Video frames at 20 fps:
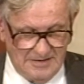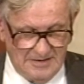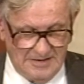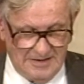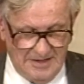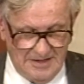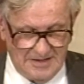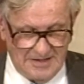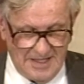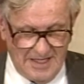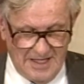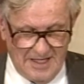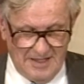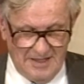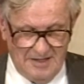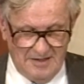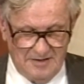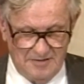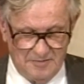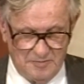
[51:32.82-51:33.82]
he
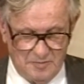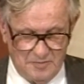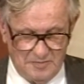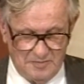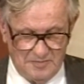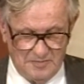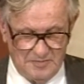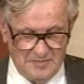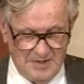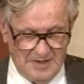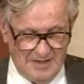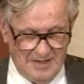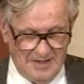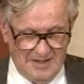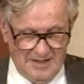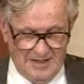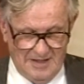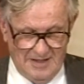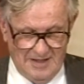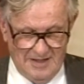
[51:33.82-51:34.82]
said
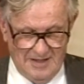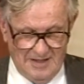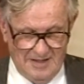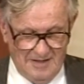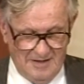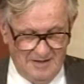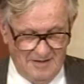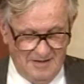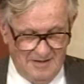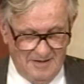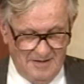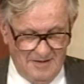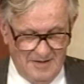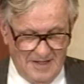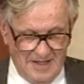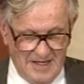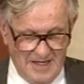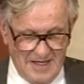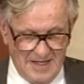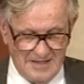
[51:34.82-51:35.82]

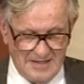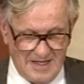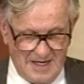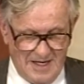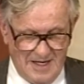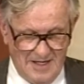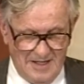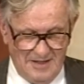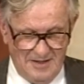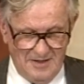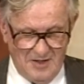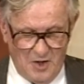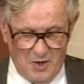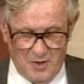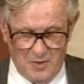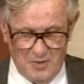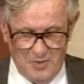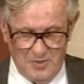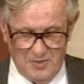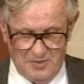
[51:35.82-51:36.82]
that as I
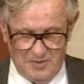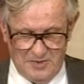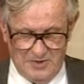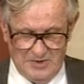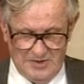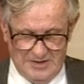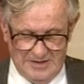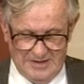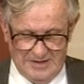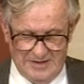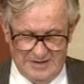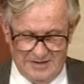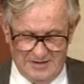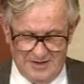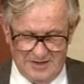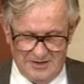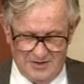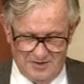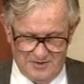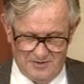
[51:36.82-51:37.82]
know,
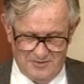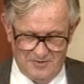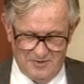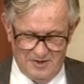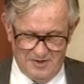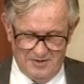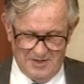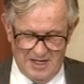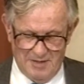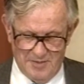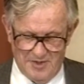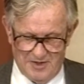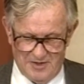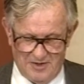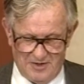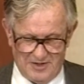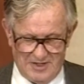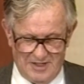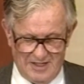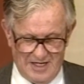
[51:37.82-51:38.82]
this is Neyman
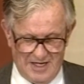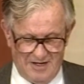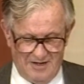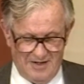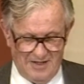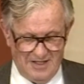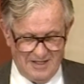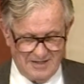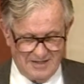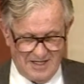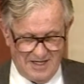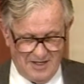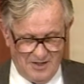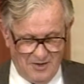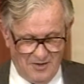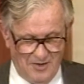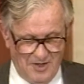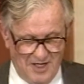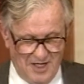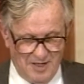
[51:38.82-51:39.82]
talking now, as I
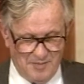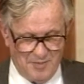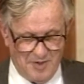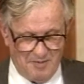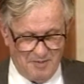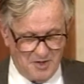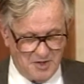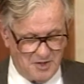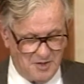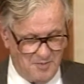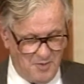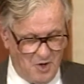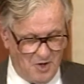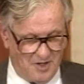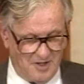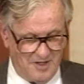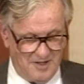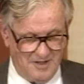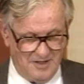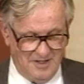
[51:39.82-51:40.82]
know, he had published a
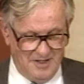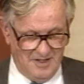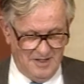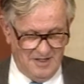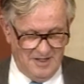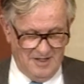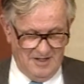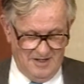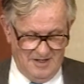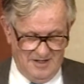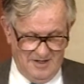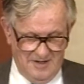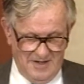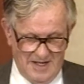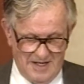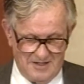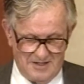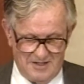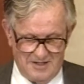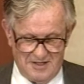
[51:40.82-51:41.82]
book,
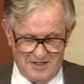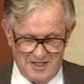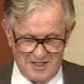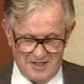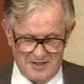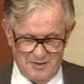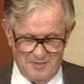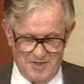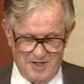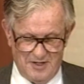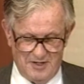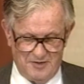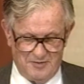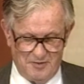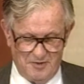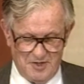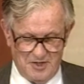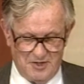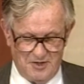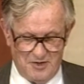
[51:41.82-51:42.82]
that's Statistical Methods
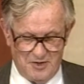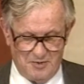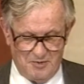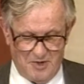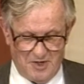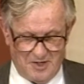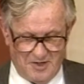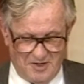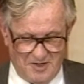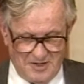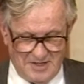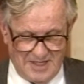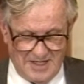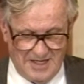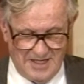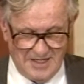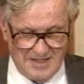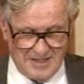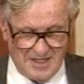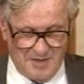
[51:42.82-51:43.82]
for Research Workers,
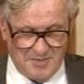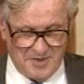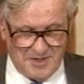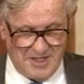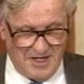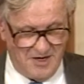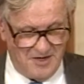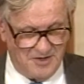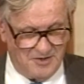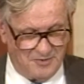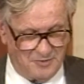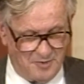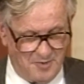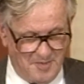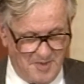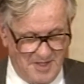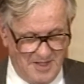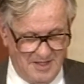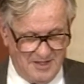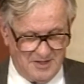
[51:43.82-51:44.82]
and he's upstairs
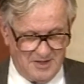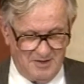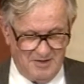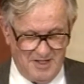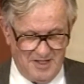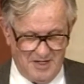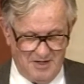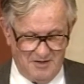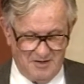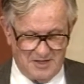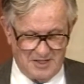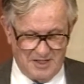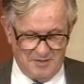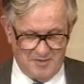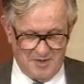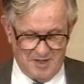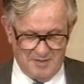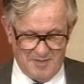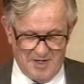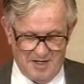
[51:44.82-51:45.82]
from me, so he knows
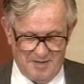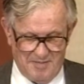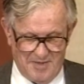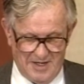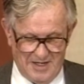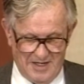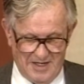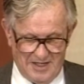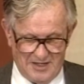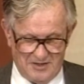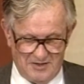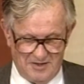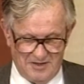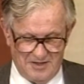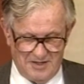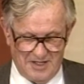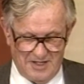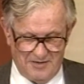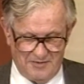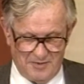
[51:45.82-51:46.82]
something about my
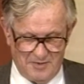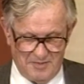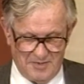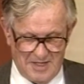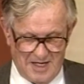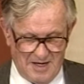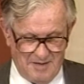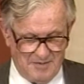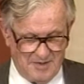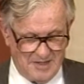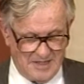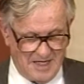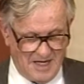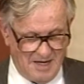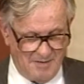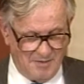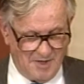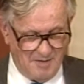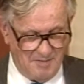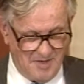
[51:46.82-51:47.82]
lectures, that from time to
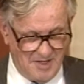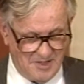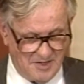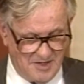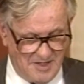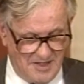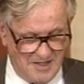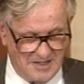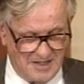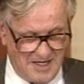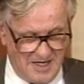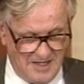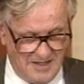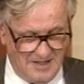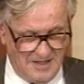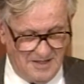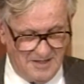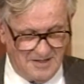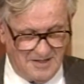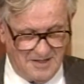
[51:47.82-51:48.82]
time I mention his
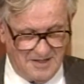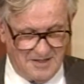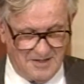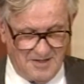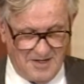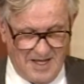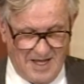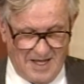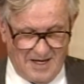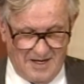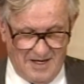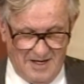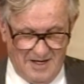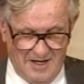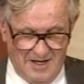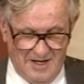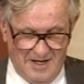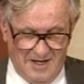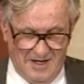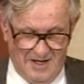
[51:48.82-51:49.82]
ideas, this and that.
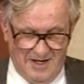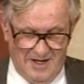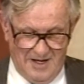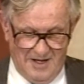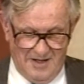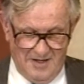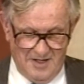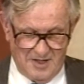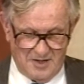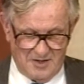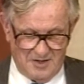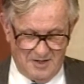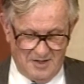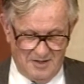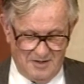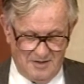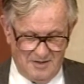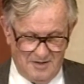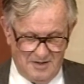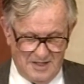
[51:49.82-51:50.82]
And
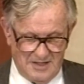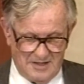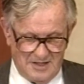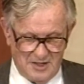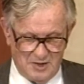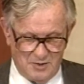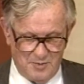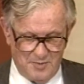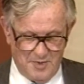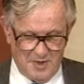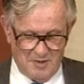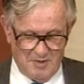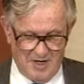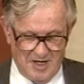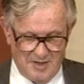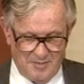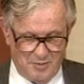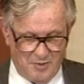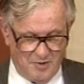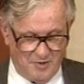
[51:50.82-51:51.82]
that this would be
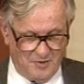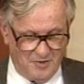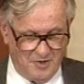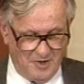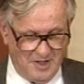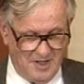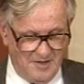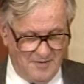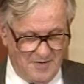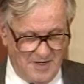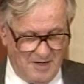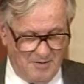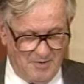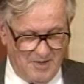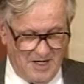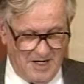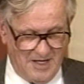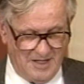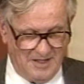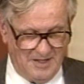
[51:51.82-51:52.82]
quite appropriate if I
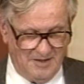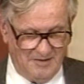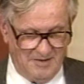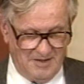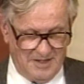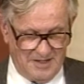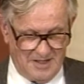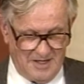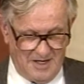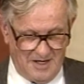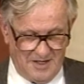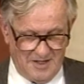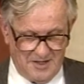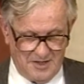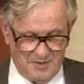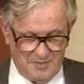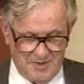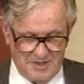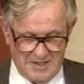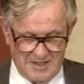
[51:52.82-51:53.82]
were not here in the
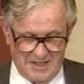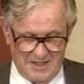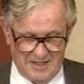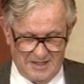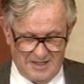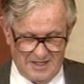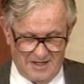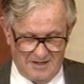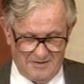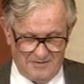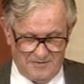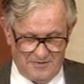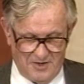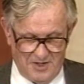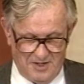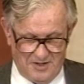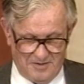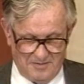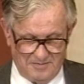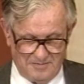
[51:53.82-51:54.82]
college, but say in
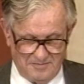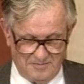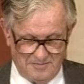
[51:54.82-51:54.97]
California.